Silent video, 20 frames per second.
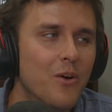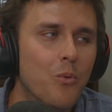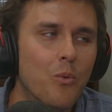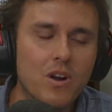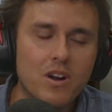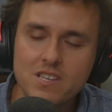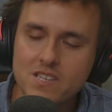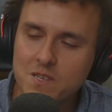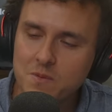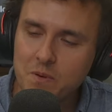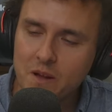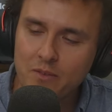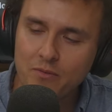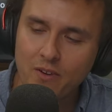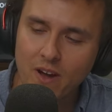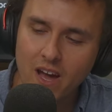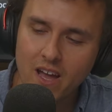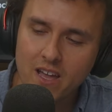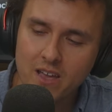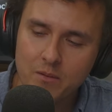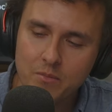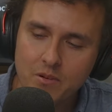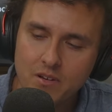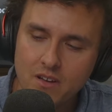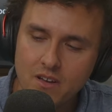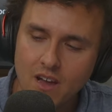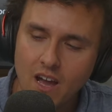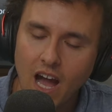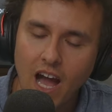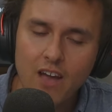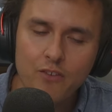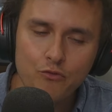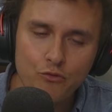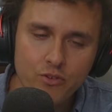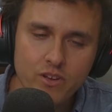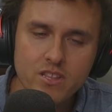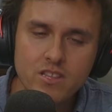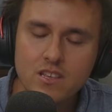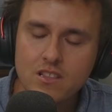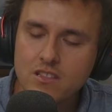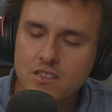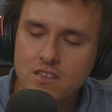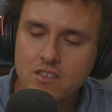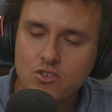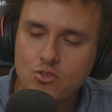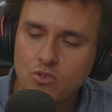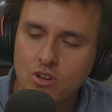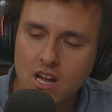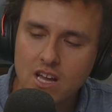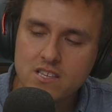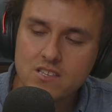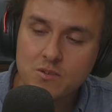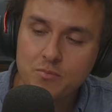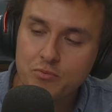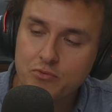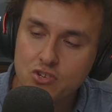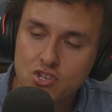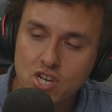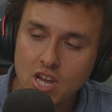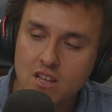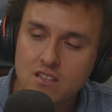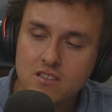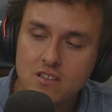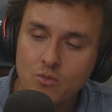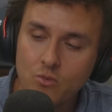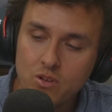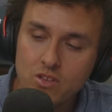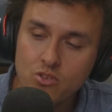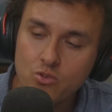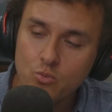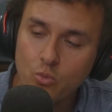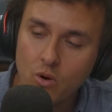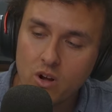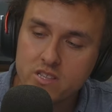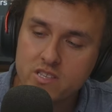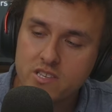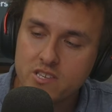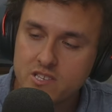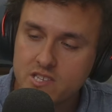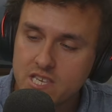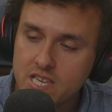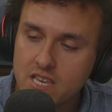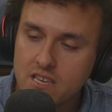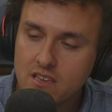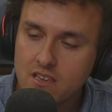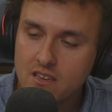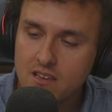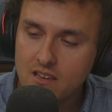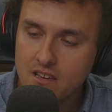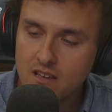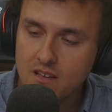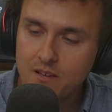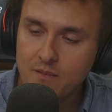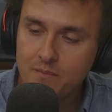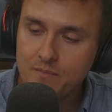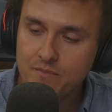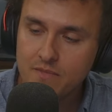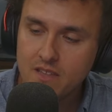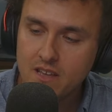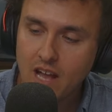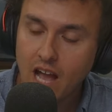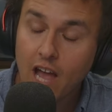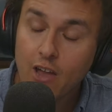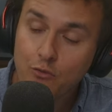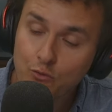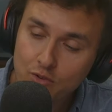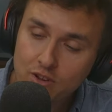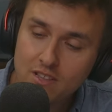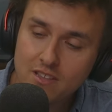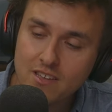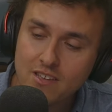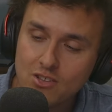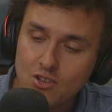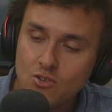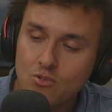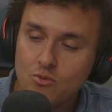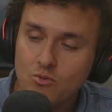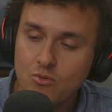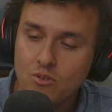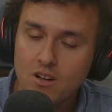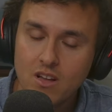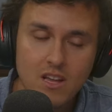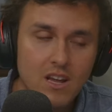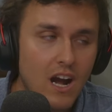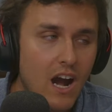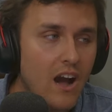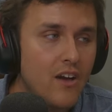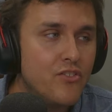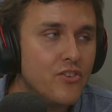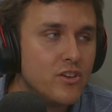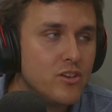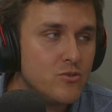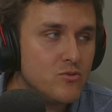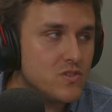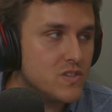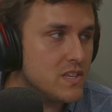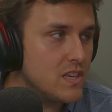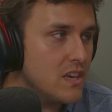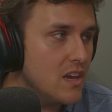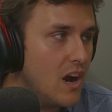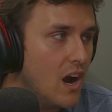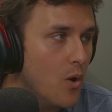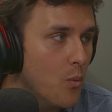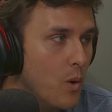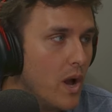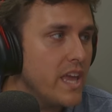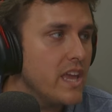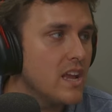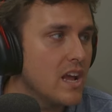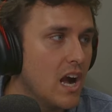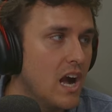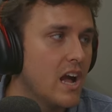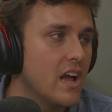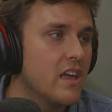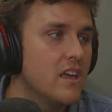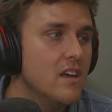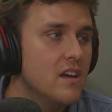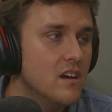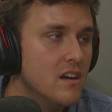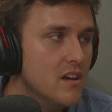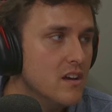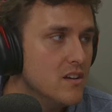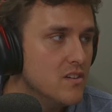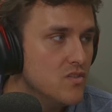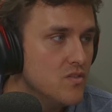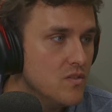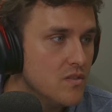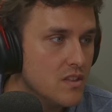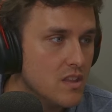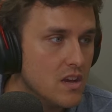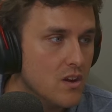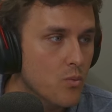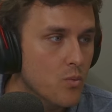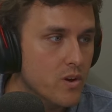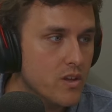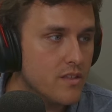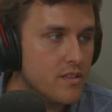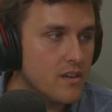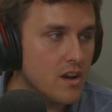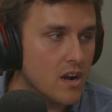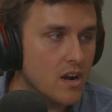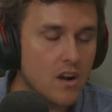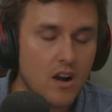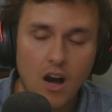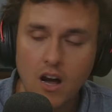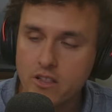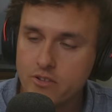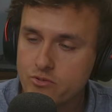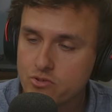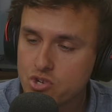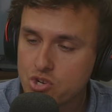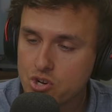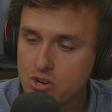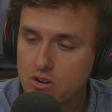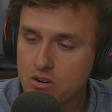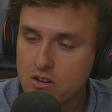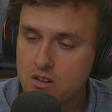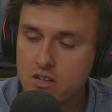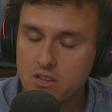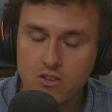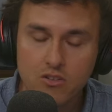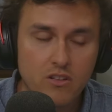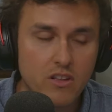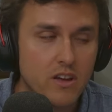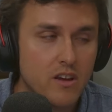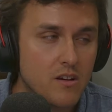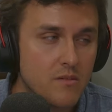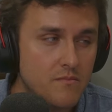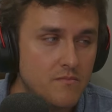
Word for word: is my vibe? I really think you guys are projecting what you want to see. I really do. I think you see a white guy with a collared shirt, and you're like,